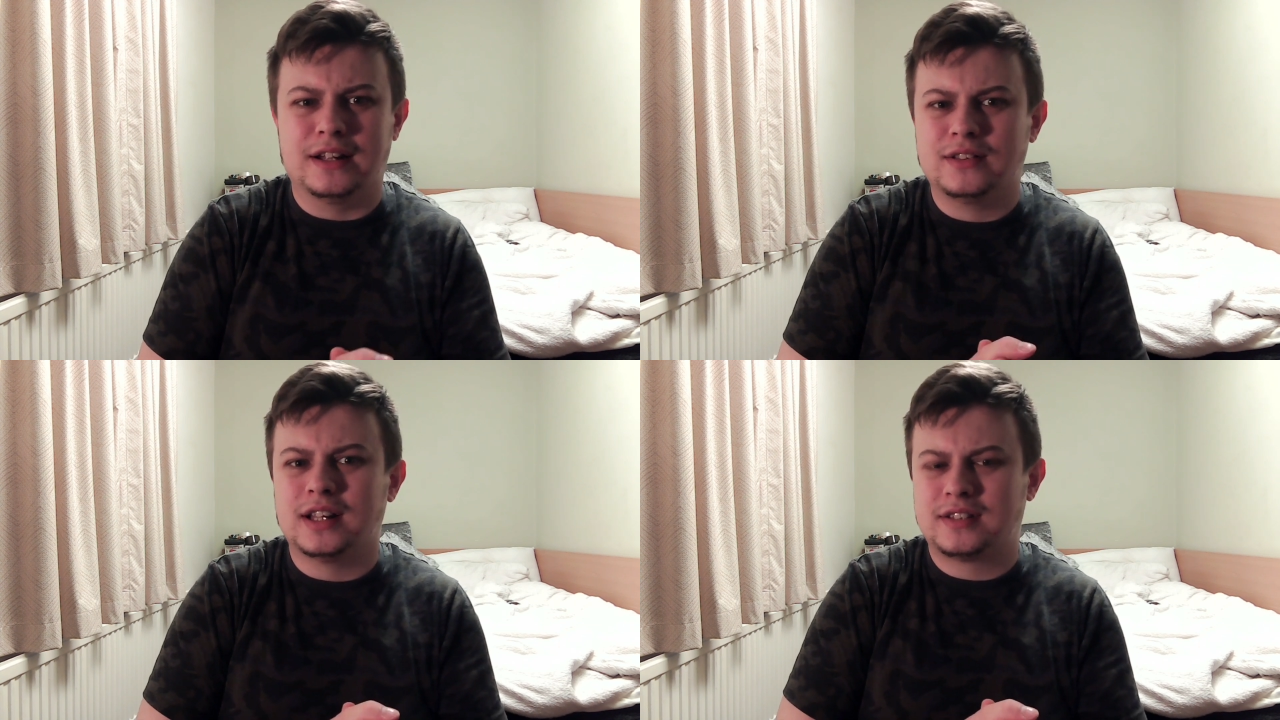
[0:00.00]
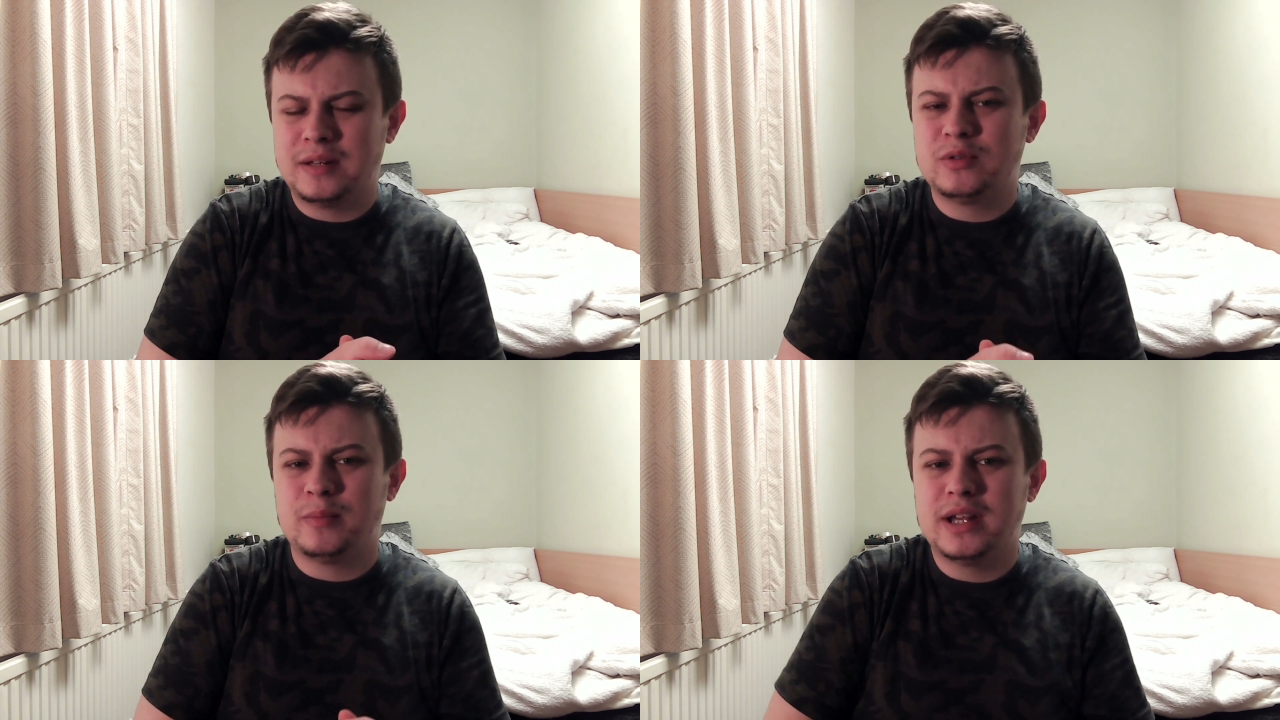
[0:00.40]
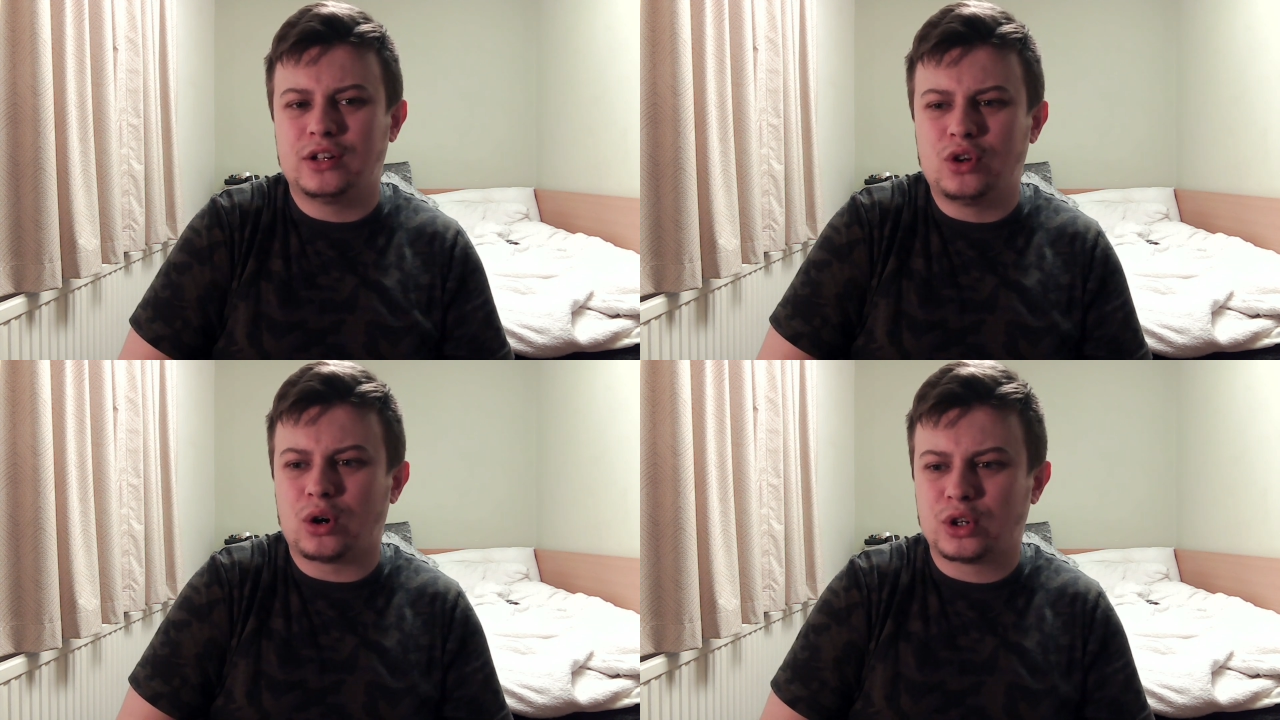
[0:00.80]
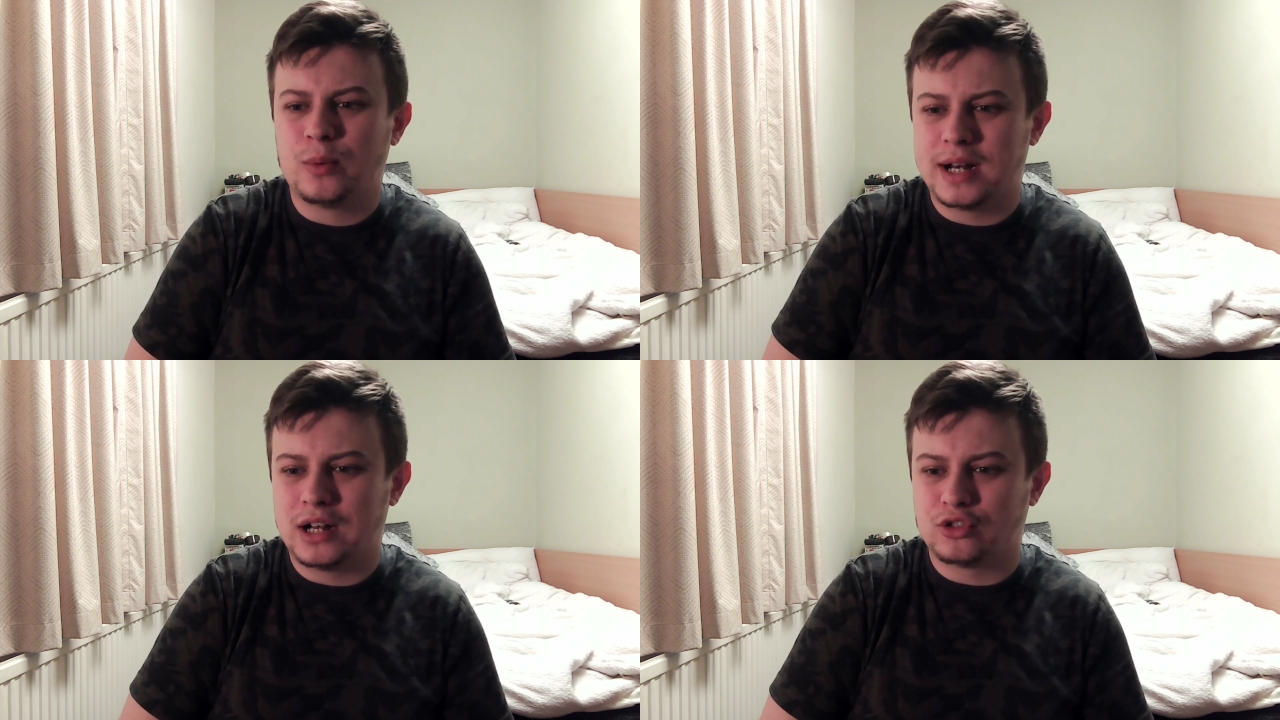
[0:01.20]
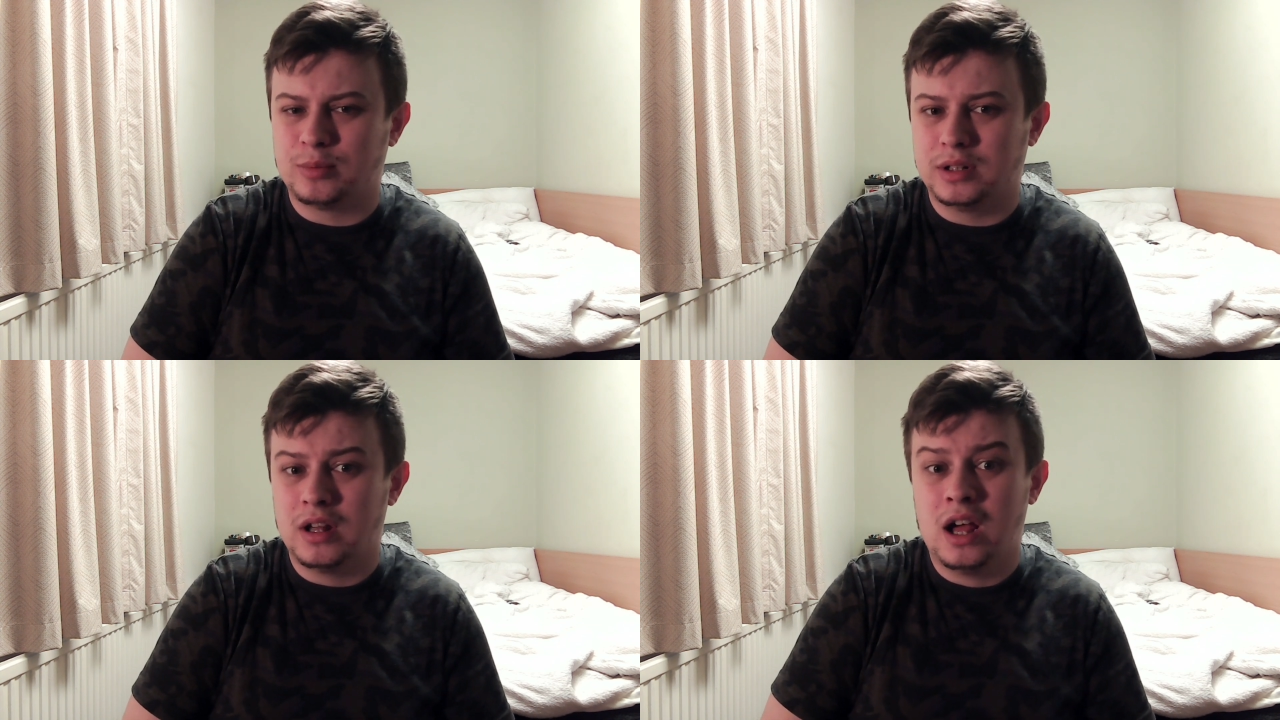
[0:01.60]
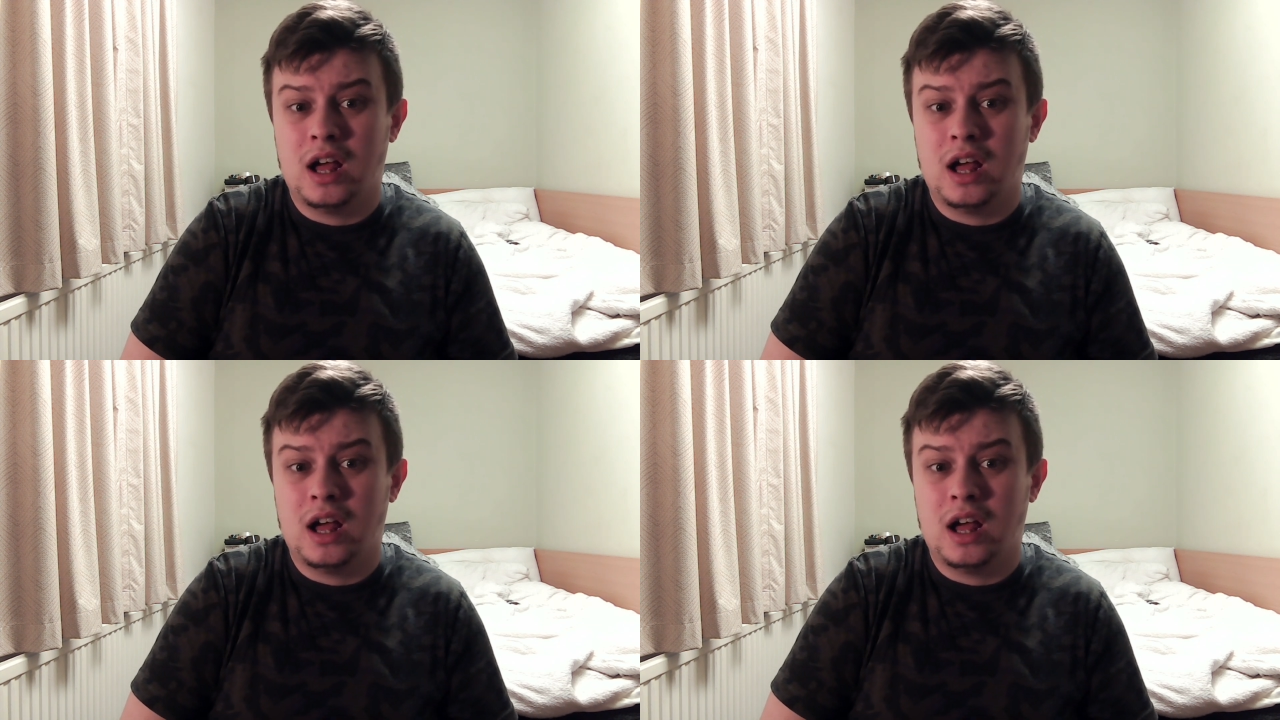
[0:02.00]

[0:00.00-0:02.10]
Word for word: And there seems to be a Doctor Who announcement